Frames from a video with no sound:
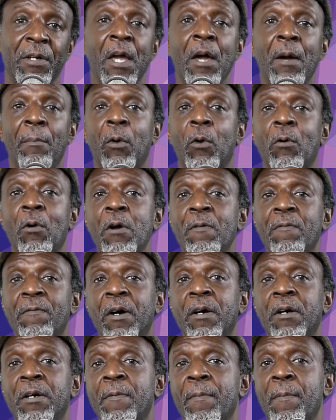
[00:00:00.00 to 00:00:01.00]
Moreover,
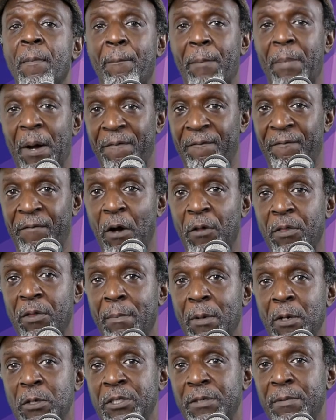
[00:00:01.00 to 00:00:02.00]
by far the
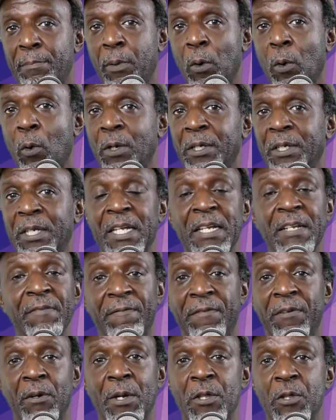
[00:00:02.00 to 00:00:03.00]
most important and
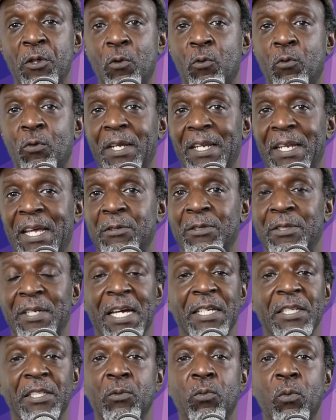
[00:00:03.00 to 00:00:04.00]
influential greenhouse
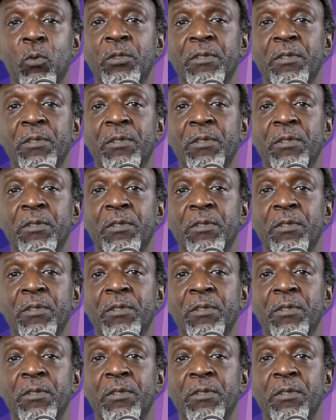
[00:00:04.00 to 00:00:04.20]
gas is water